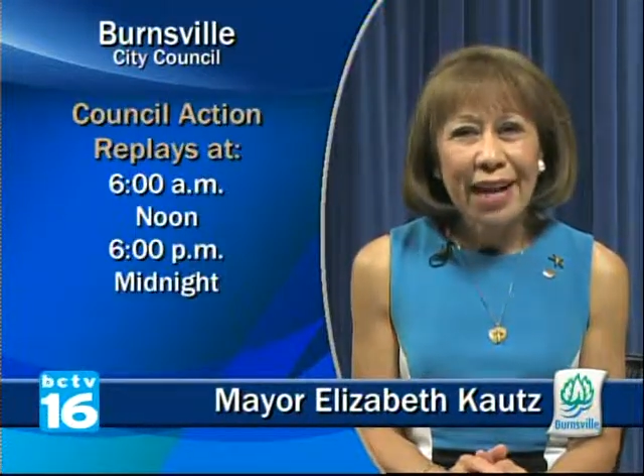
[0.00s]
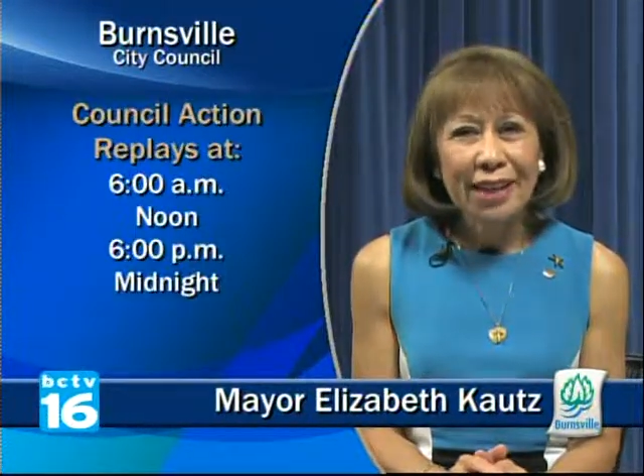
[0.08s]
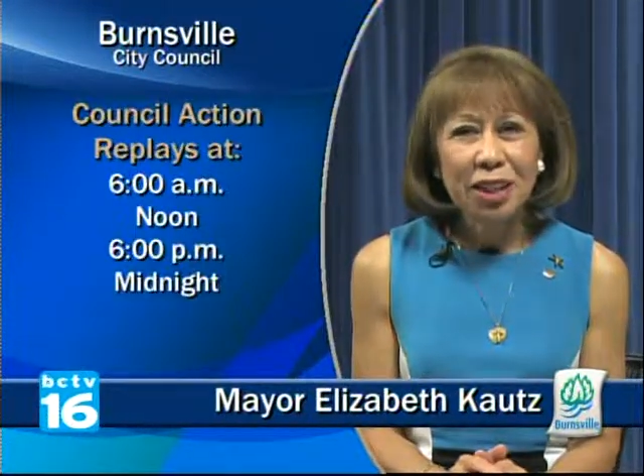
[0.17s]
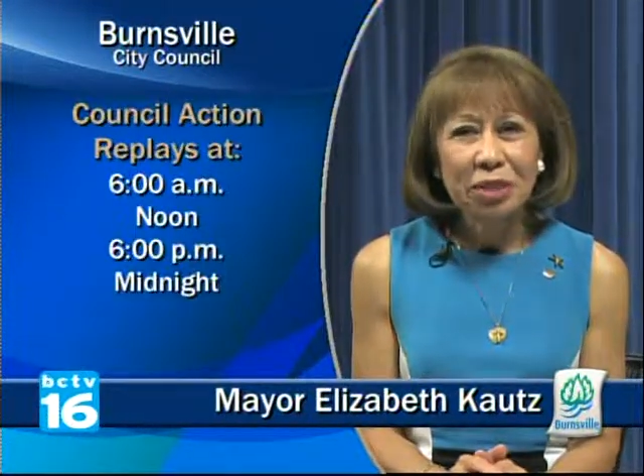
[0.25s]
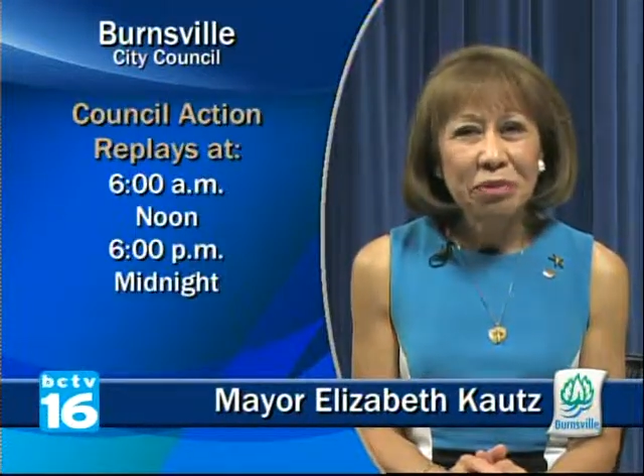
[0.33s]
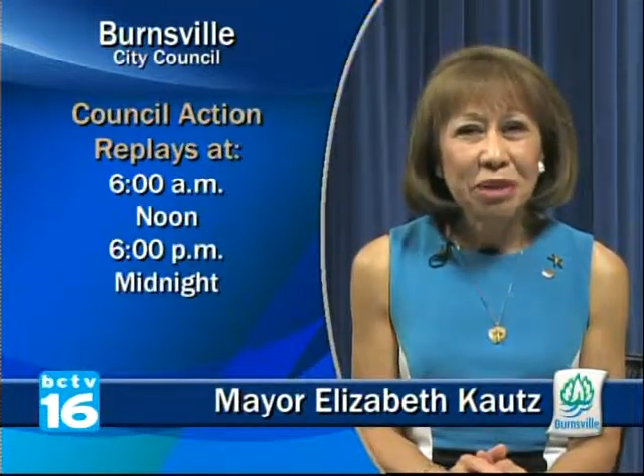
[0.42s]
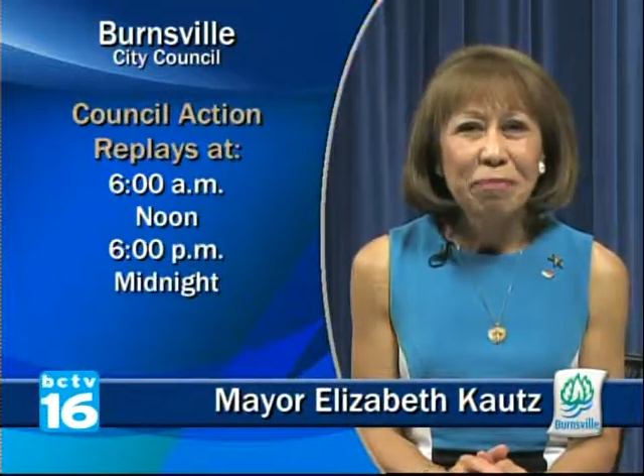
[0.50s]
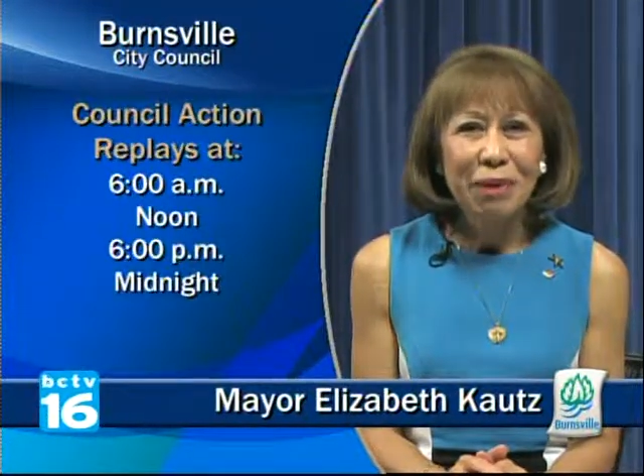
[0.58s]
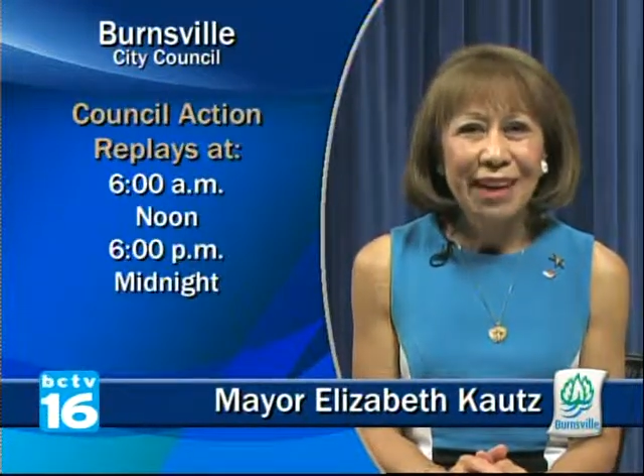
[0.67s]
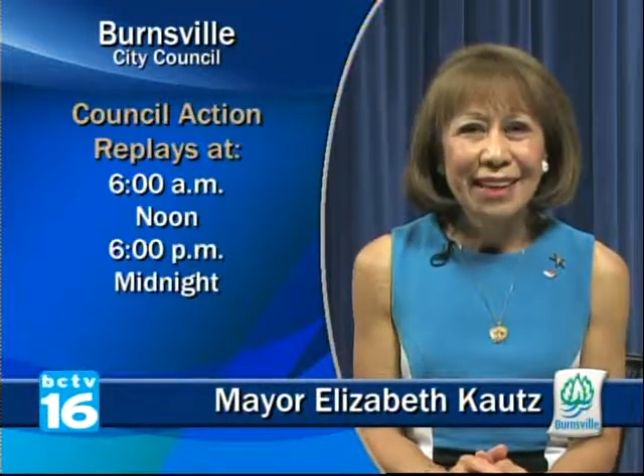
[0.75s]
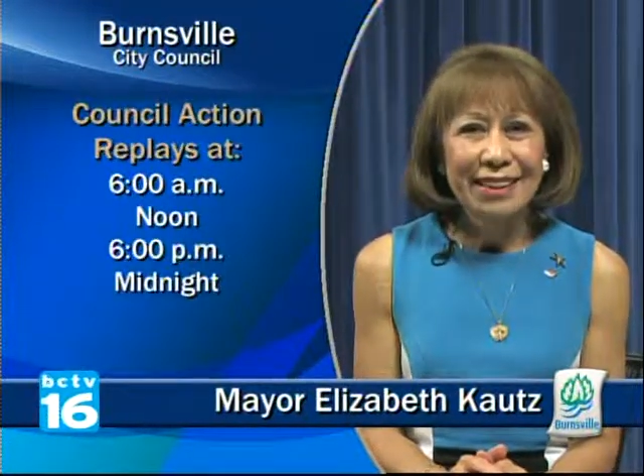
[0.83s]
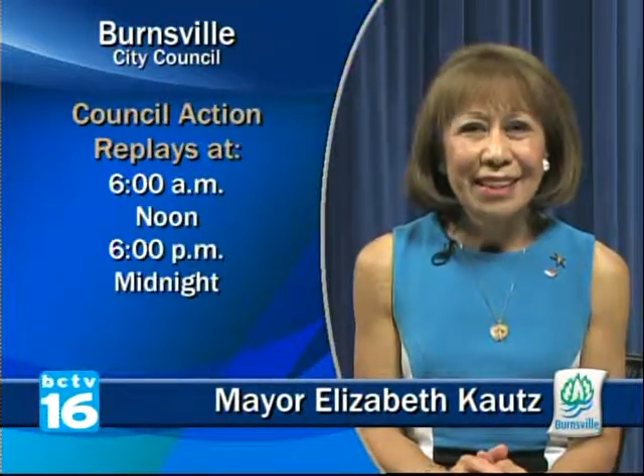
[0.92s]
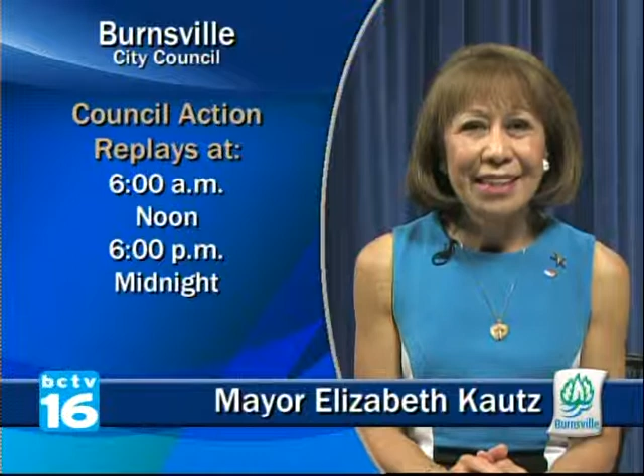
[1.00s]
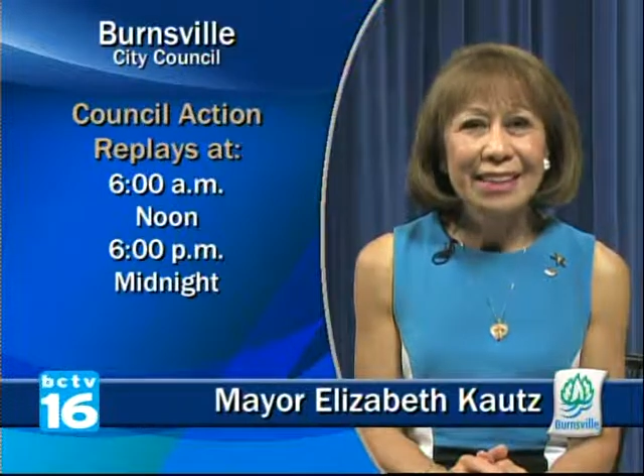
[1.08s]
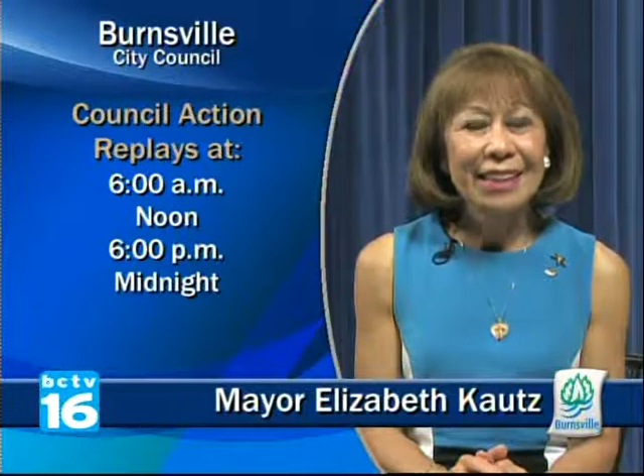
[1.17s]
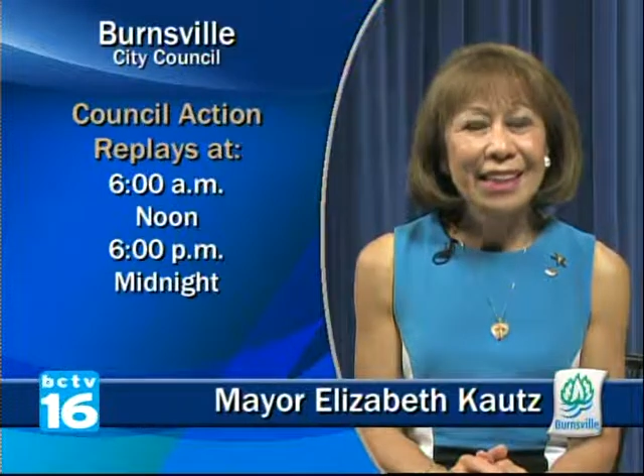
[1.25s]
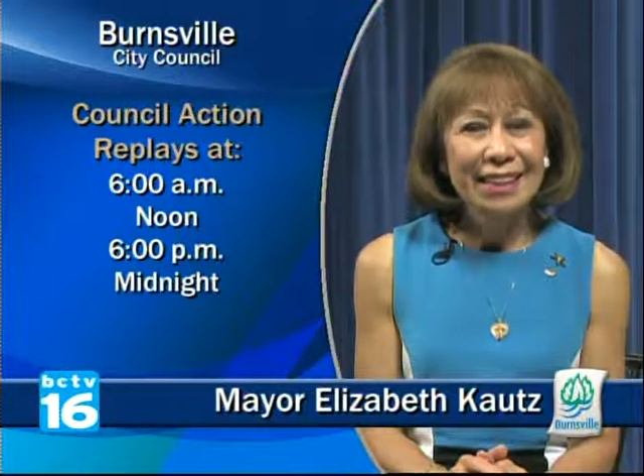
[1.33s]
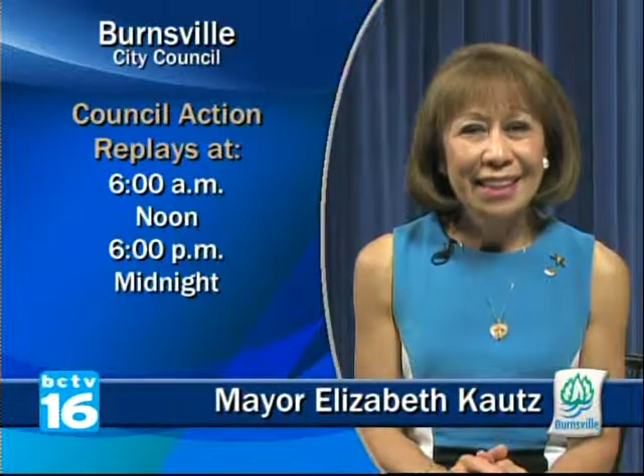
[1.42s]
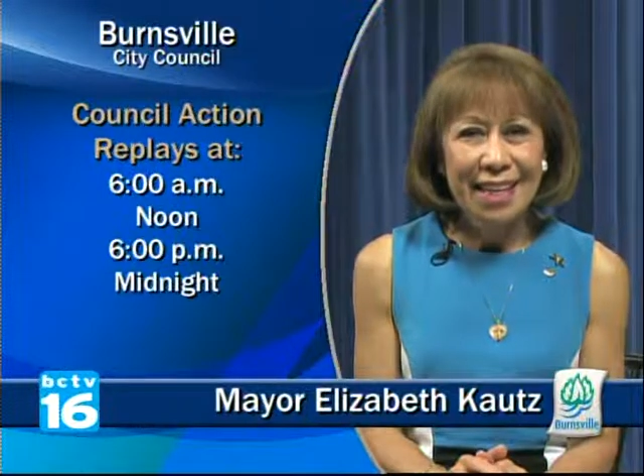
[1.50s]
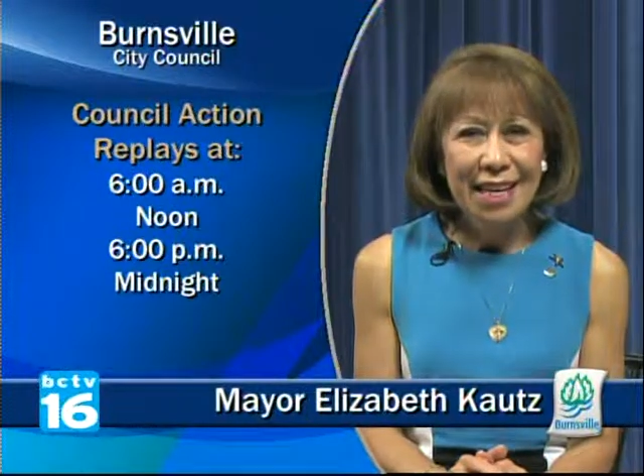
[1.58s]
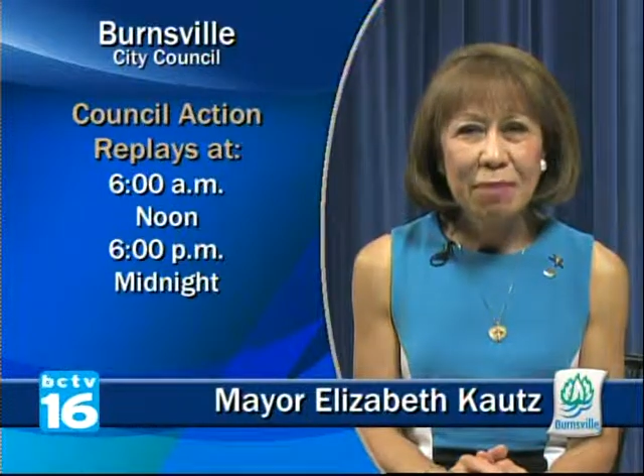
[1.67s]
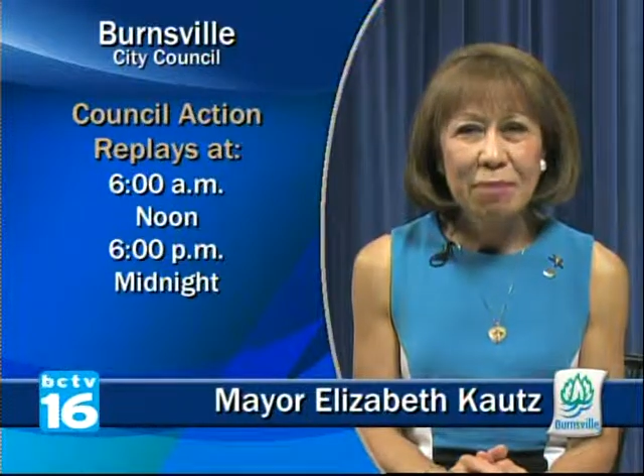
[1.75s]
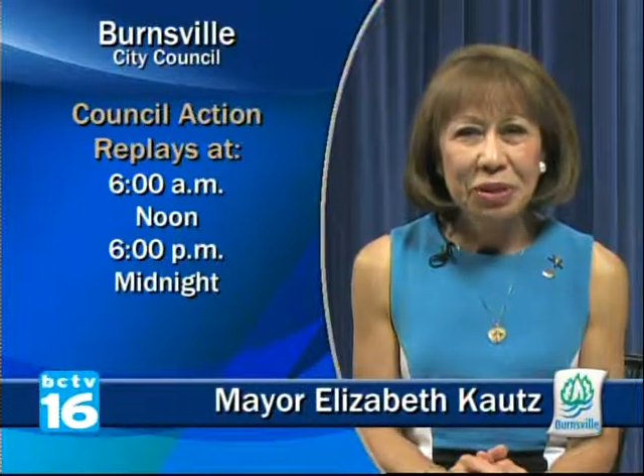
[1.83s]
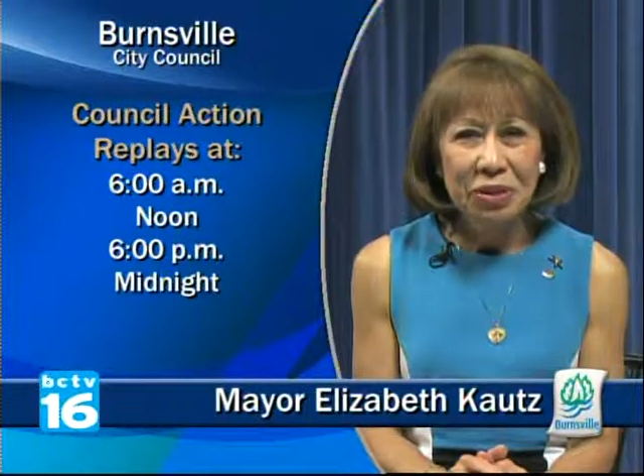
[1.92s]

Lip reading: action replays at 6 a.m.